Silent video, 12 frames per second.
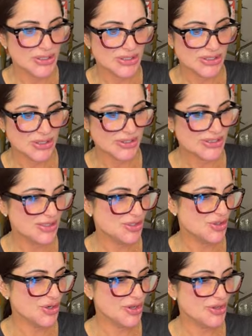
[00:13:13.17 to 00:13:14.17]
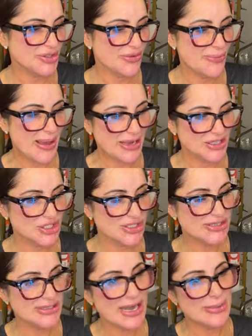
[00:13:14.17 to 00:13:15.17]
So it says, do not use if package is
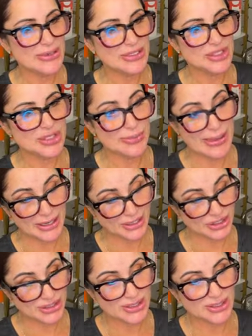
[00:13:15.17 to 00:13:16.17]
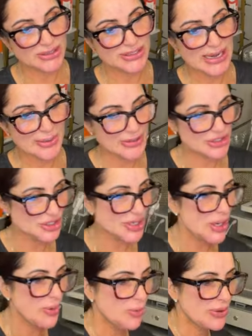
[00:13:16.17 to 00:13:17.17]
damaged. Package is not damaged.
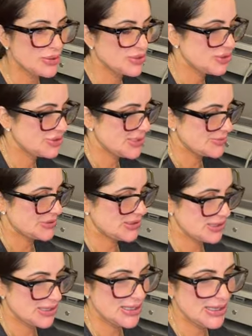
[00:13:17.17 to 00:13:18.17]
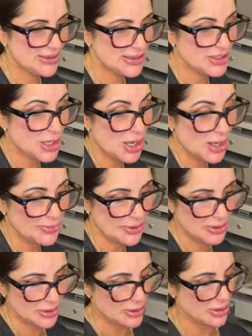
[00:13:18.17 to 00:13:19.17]
What I'll do is I'm just going to cut the top
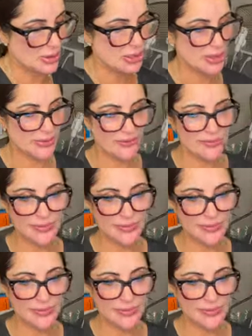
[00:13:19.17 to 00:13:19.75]
of